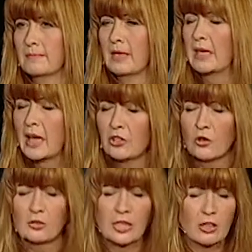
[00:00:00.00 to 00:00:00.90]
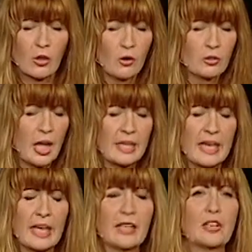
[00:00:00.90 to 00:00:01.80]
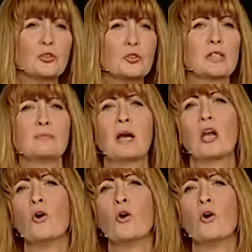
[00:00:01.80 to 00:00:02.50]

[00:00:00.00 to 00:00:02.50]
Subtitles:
And I know that, Lord, I cannot do it my